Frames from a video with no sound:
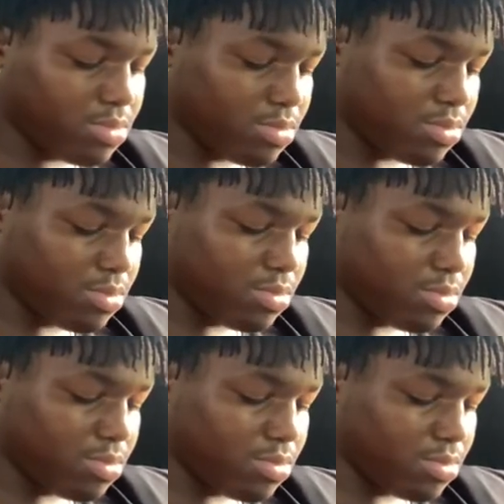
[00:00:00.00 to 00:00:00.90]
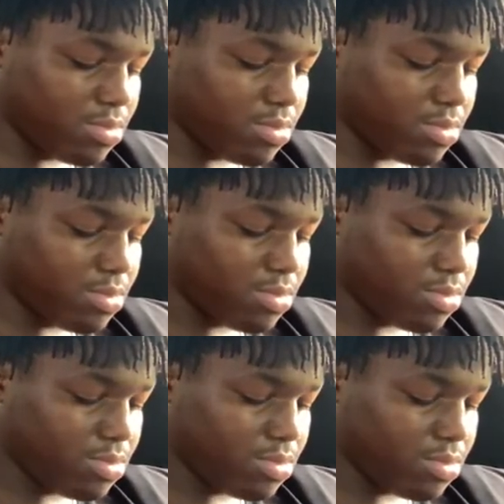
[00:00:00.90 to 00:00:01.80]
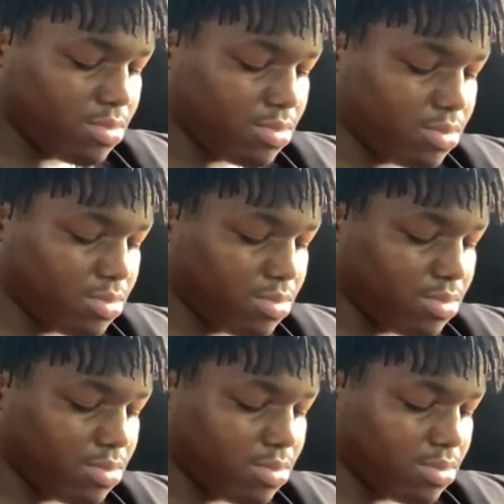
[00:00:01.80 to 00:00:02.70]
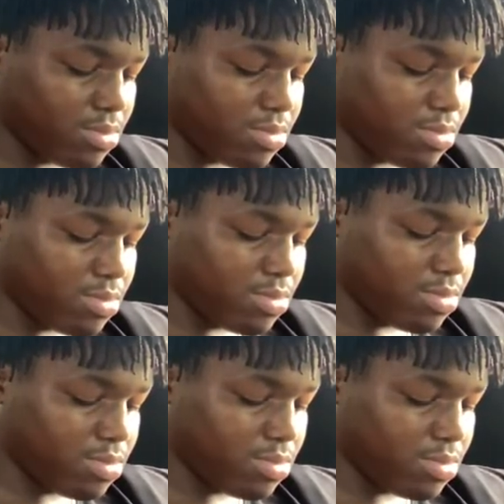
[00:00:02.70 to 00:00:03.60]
[no speech]